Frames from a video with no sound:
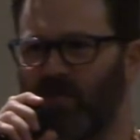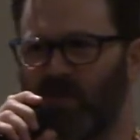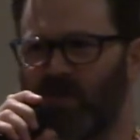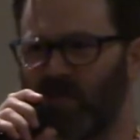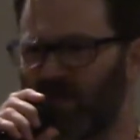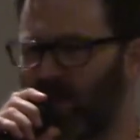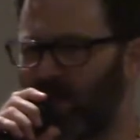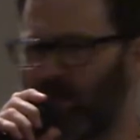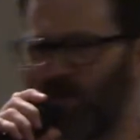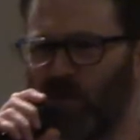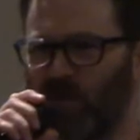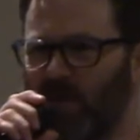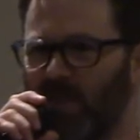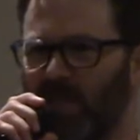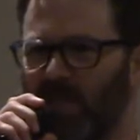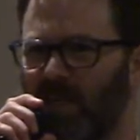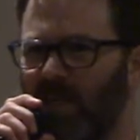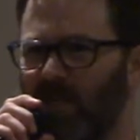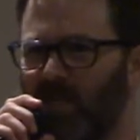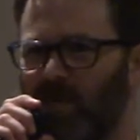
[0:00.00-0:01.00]
For some
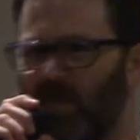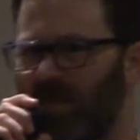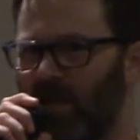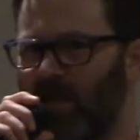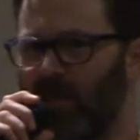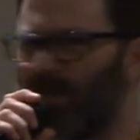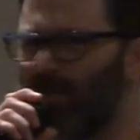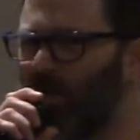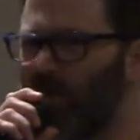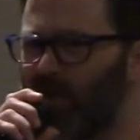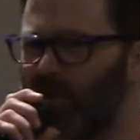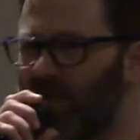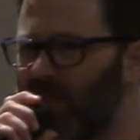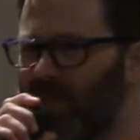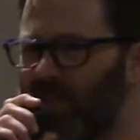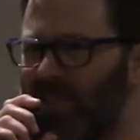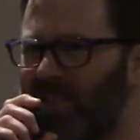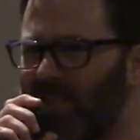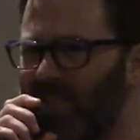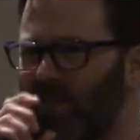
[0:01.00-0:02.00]
reason, it was an
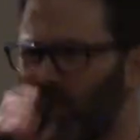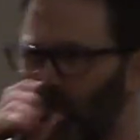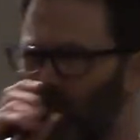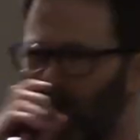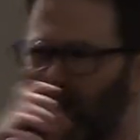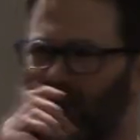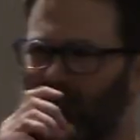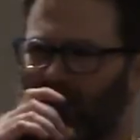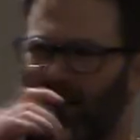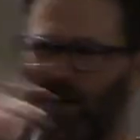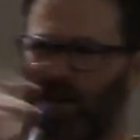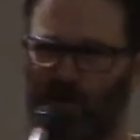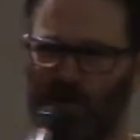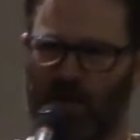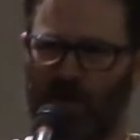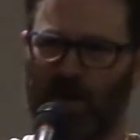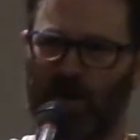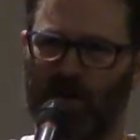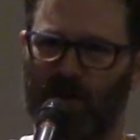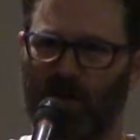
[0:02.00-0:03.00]
emergency situation, like I was
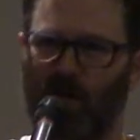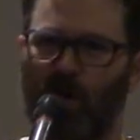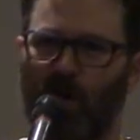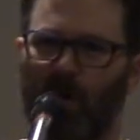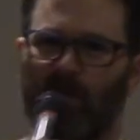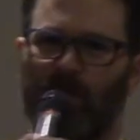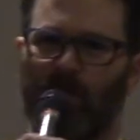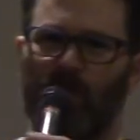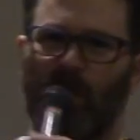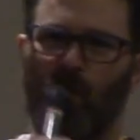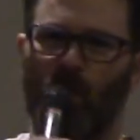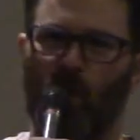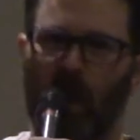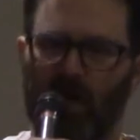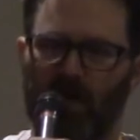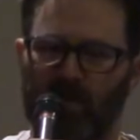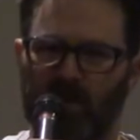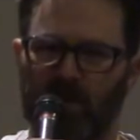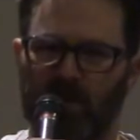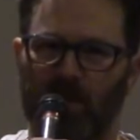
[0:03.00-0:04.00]
waiting on a call from my
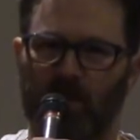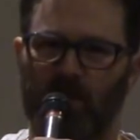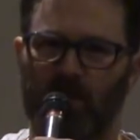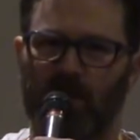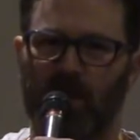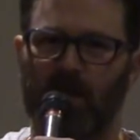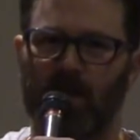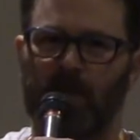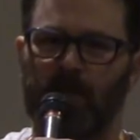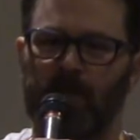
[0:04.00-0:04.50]
wife or something.